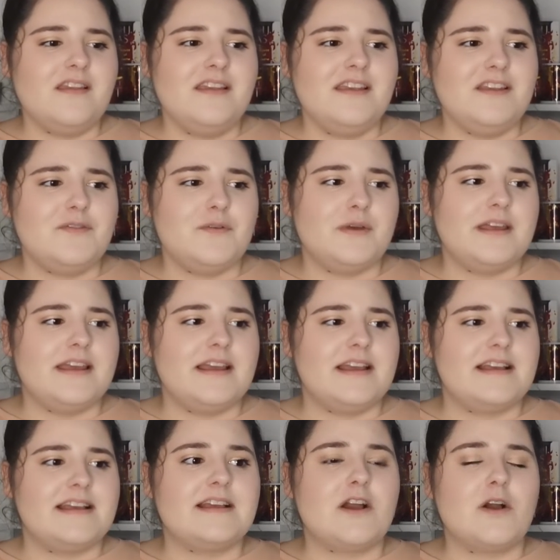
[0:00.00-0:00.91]
You know,
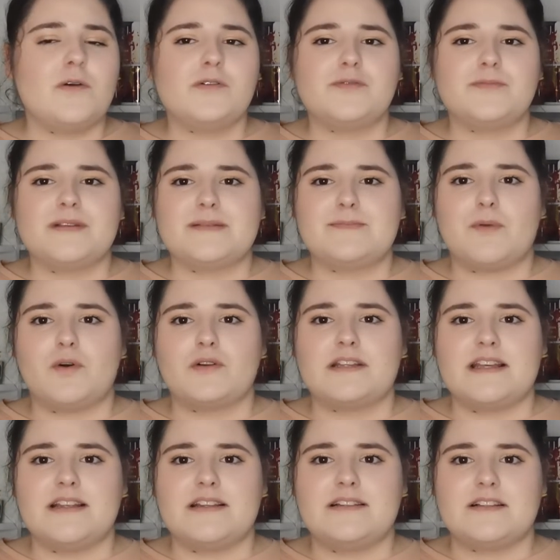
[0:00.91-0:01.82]
he goes from his
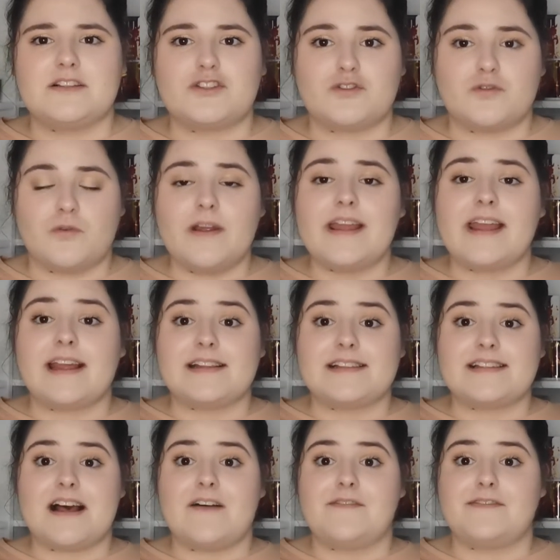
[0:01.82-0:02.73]
body destroying
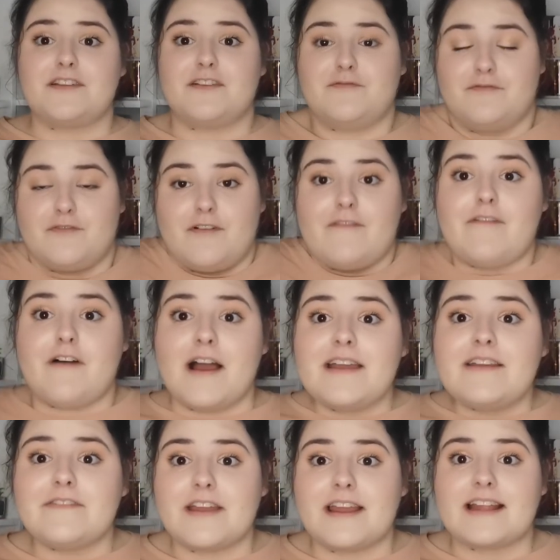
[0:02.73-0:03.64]
itself to
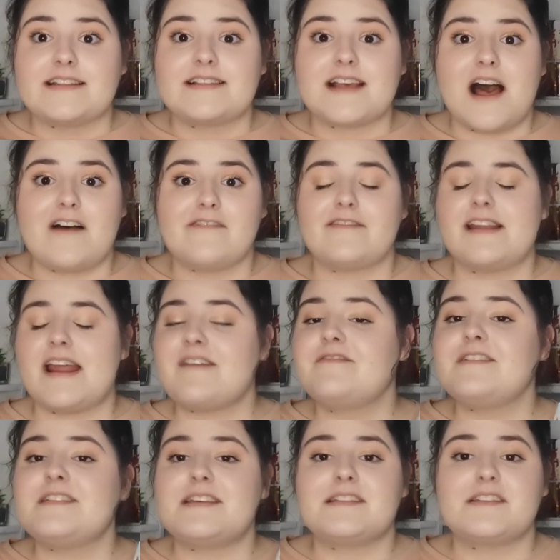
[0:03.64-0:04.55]
reviving itself, and
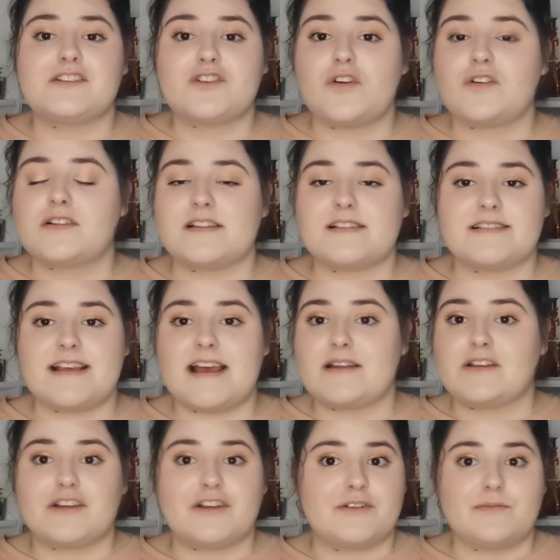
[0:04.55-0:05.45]
everything the doctor
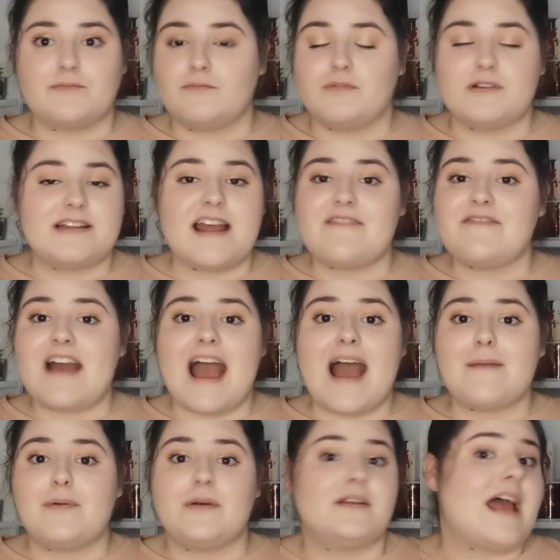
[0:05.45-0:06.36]
said would never
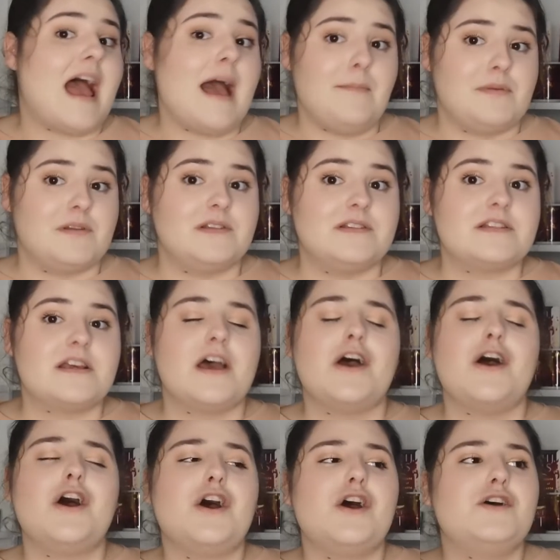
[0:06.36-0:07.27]
happen happened,
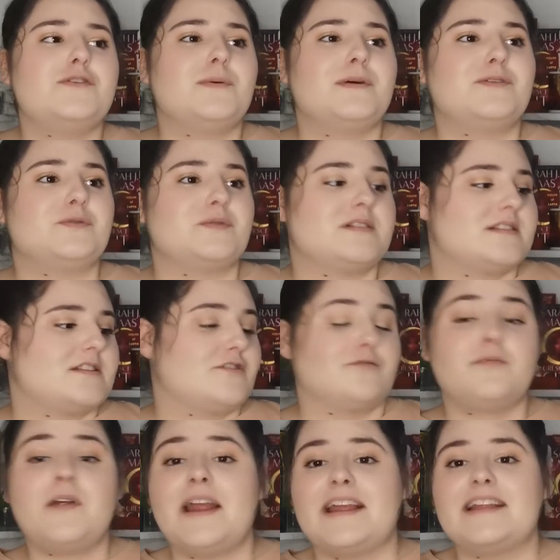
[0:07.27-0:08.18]
which was
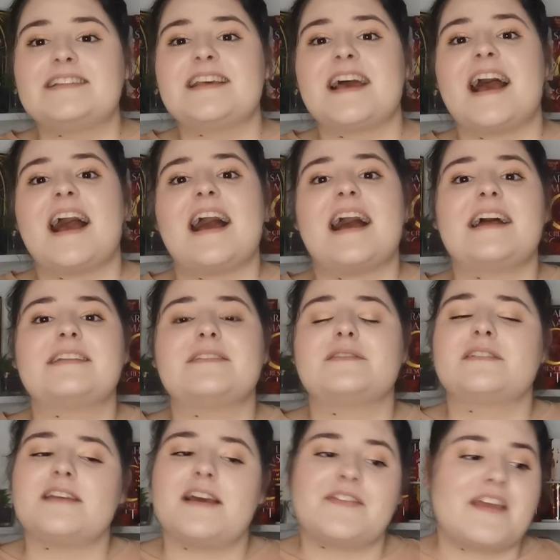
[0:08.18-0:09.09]
great.
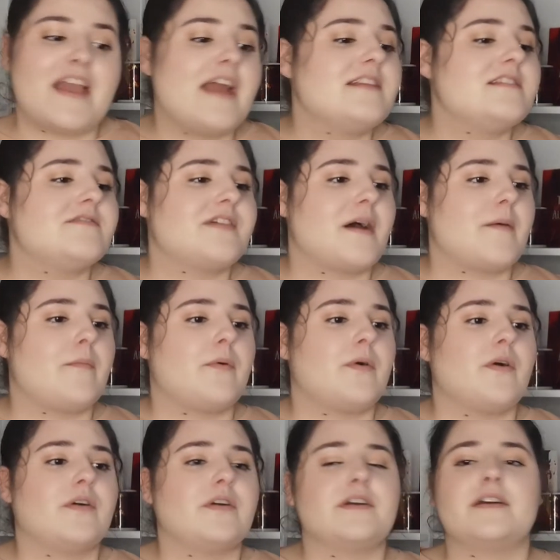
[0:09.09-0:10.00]
And at the end of that
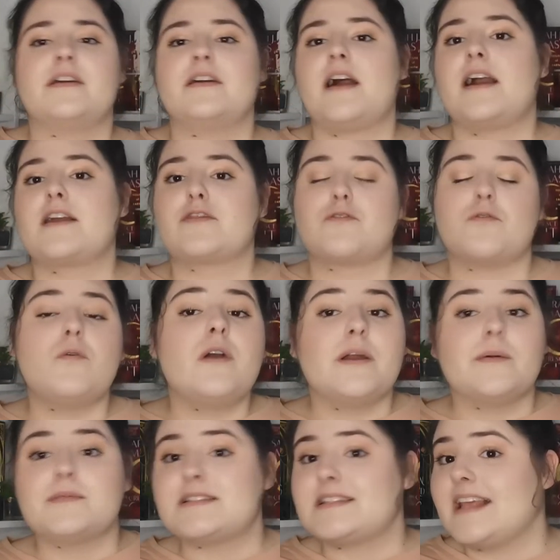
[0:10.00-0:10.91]
book, I
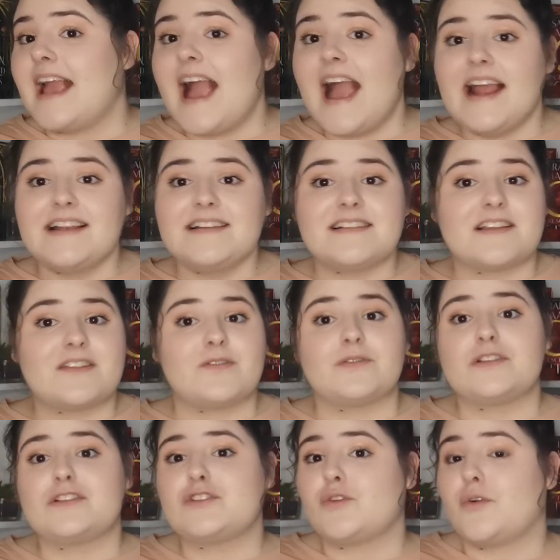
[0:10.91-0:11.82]
thought it was the end, I
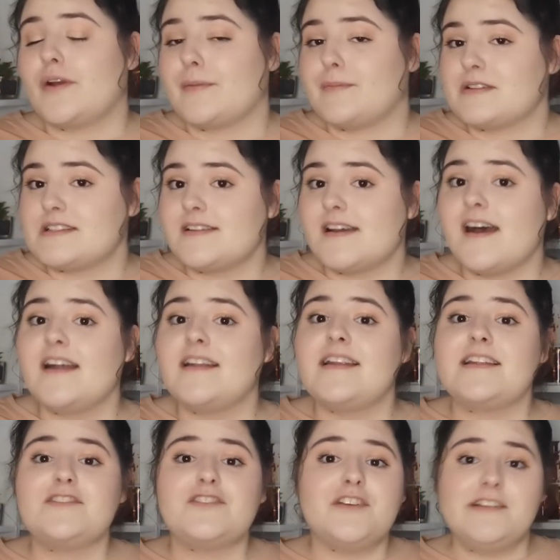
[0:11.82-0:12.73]
thought the story was
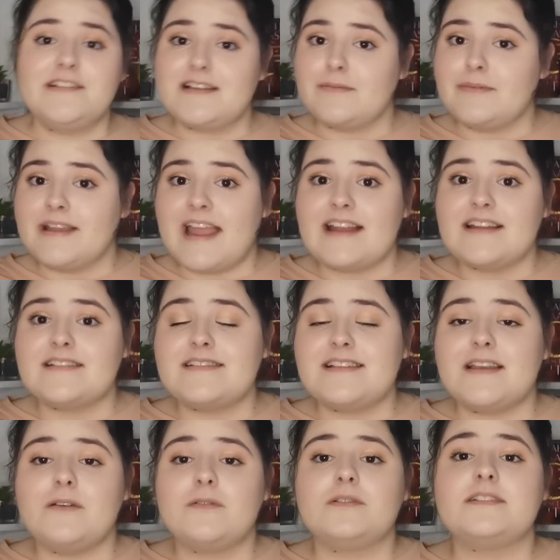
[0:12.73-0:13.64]
done, and turns out we're getting a
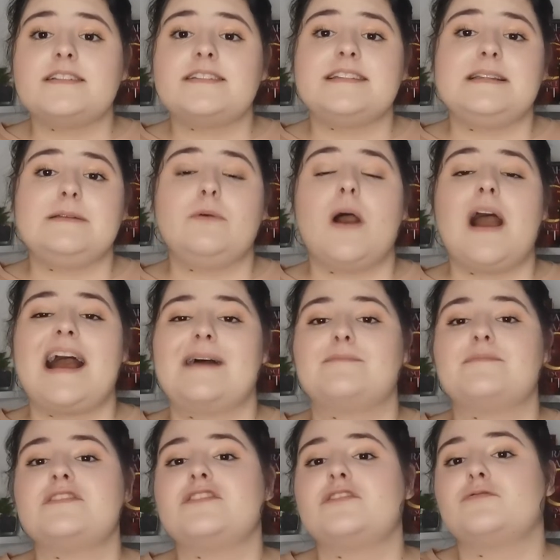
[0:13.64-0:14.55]
sequel to see what
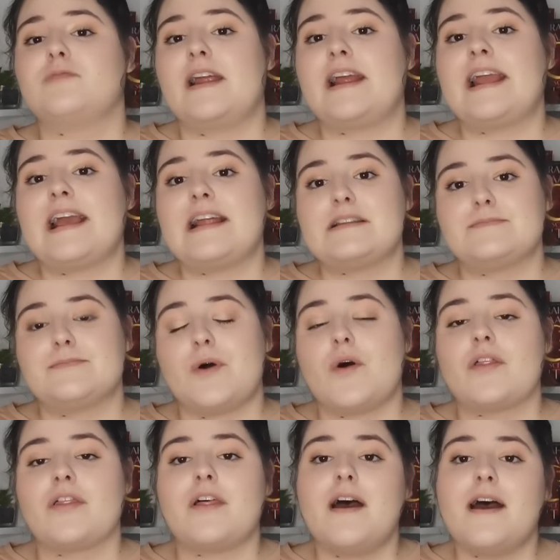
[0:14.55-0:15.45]
happens to Ray and
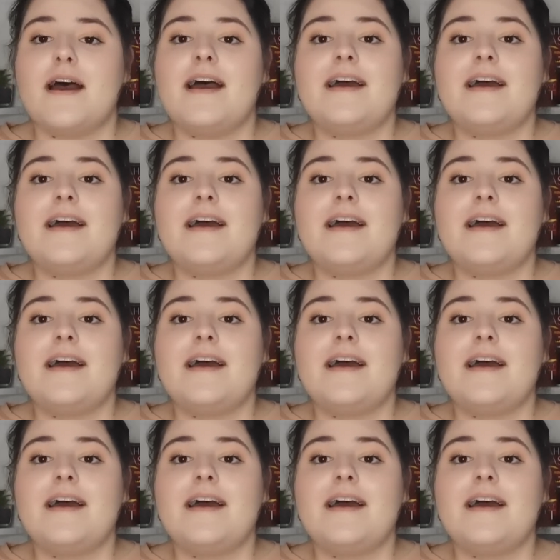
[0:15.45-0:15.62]
Moth